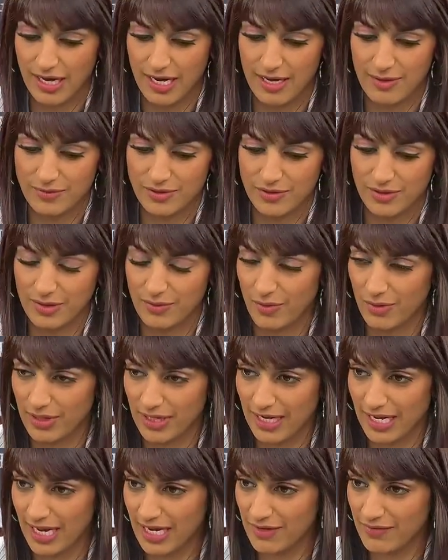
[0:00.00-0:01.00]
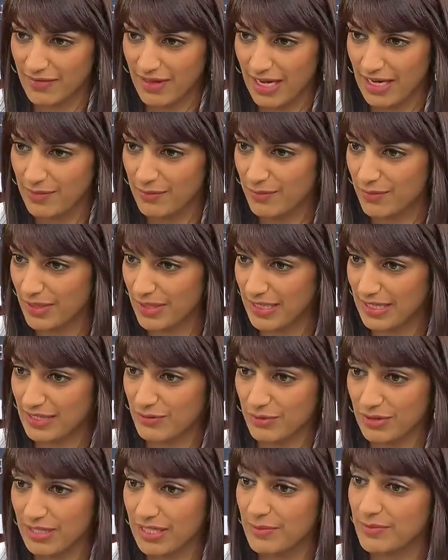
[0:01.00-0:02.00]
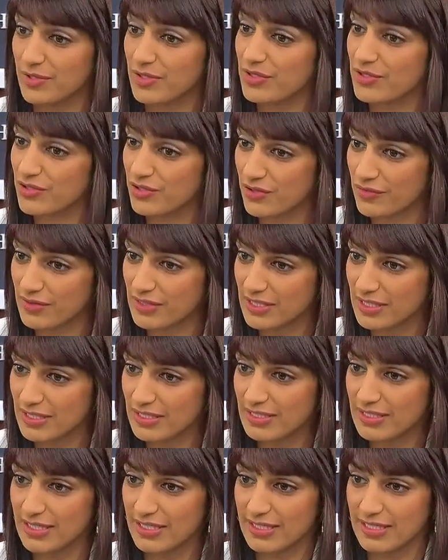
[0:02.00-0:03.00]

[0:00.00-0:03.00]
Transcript: um, so I won't get ahead of that, but it's really up to the services to